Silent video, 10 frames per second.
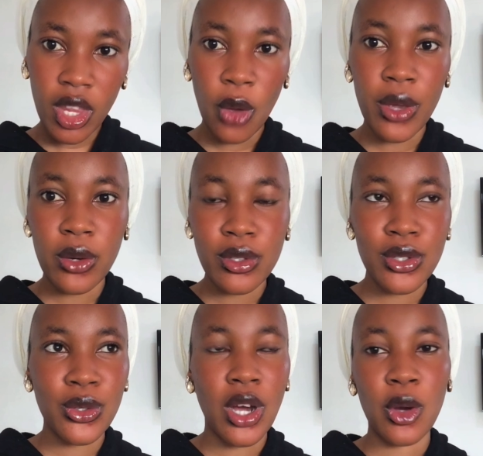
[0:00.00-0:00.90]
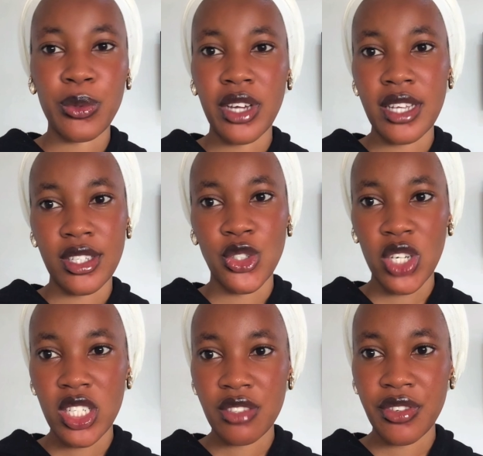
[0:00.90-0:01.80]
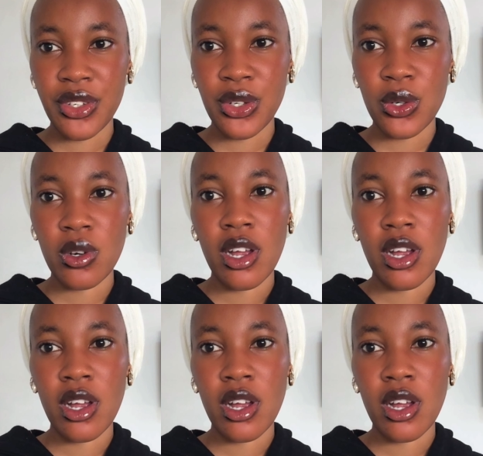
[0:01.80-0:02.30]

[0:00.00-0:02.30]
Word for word: we are good to go. I hope you guys enjoyed this video.